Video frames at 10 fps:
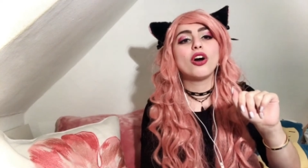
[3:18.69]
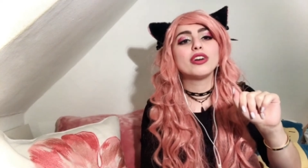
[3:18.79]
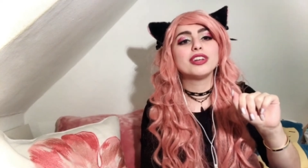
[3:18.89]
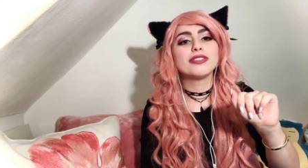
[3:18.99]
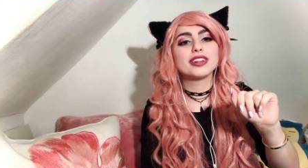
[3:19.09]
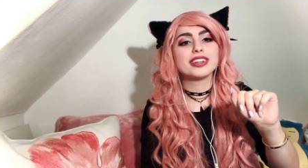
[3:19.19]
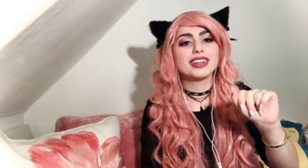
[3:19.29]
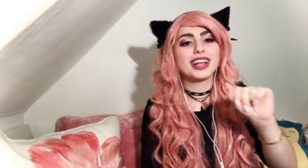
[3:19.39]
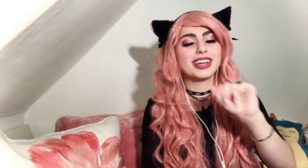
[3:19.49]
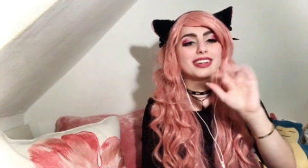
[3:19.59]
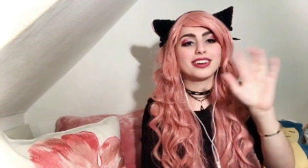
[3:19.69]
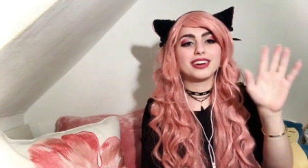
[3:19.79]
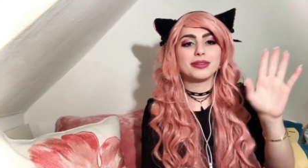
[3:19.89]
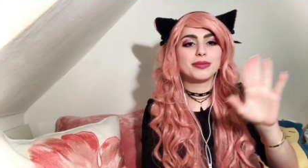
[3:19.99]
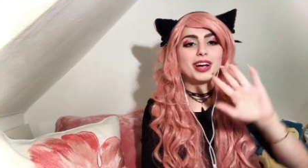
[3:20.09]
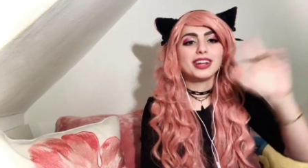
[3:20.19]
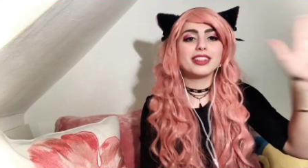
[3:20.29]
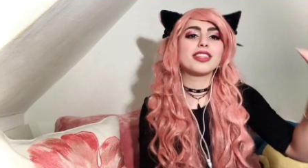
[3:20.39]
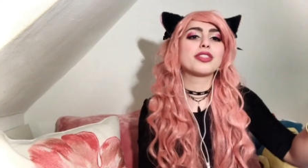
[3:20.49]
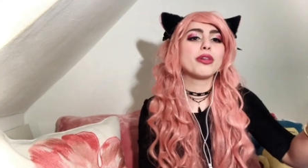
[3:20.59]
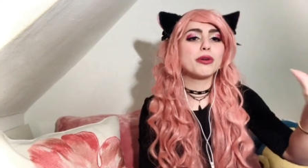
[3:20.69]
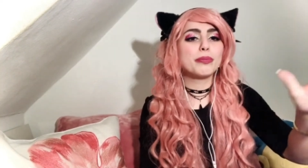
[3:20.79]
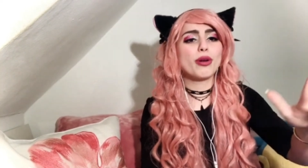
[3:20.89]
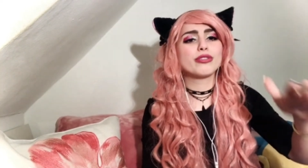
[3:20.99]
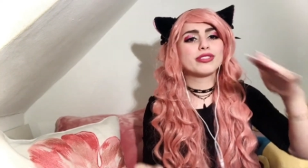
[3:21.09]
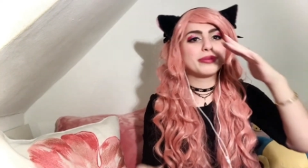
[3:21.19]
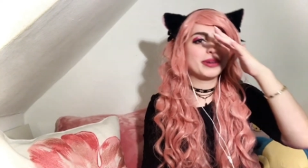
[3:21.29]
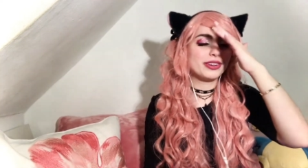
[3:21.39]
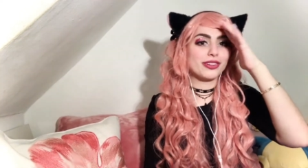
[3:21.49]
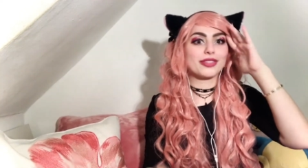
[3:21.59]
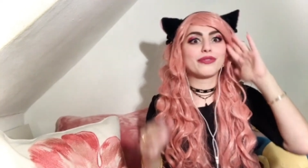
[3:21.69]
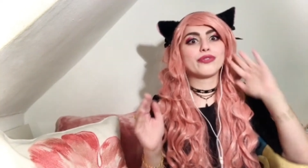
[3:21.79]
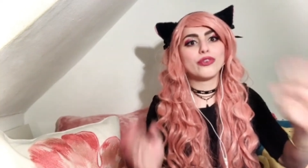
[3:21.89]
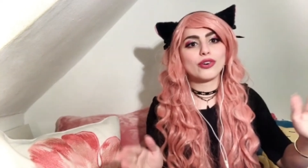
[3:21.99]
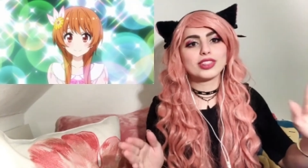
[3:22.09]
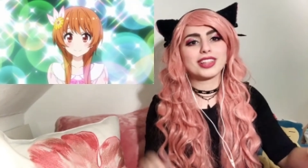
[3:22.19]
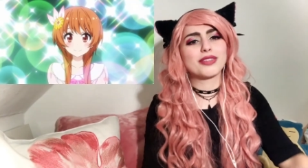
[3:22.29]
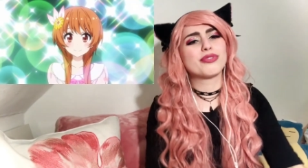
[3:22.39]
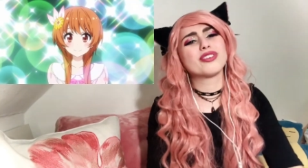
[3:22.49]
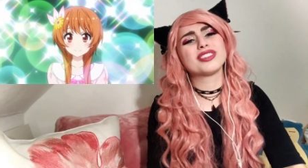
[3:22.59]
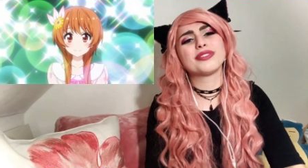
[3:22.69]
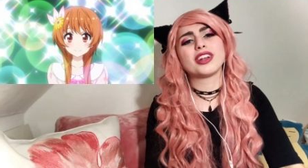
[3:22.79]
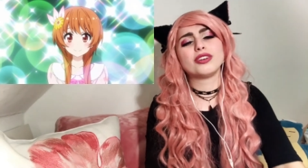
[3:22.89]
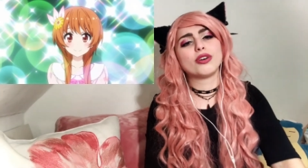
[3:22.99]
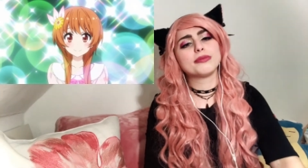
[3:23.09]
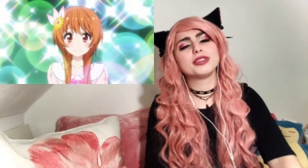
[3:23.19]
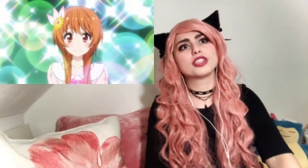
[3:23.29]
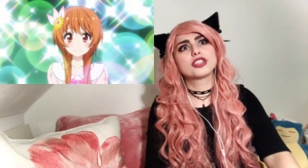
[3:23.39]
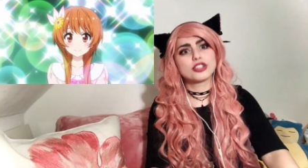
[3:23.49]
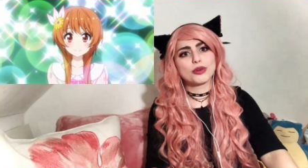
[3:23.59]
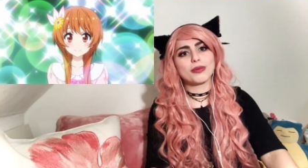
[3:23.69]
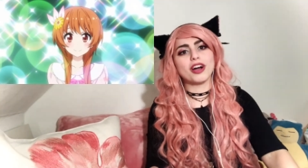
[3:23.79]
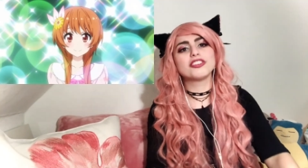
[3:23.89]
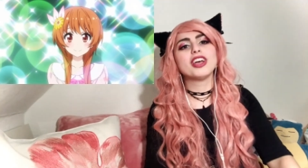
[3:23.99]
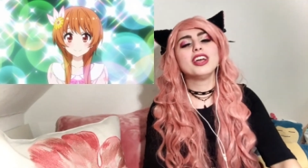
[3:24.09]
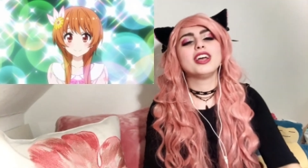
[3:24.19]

or even either the 3rd person but not the 4th, or the 4th even annoyed me so much.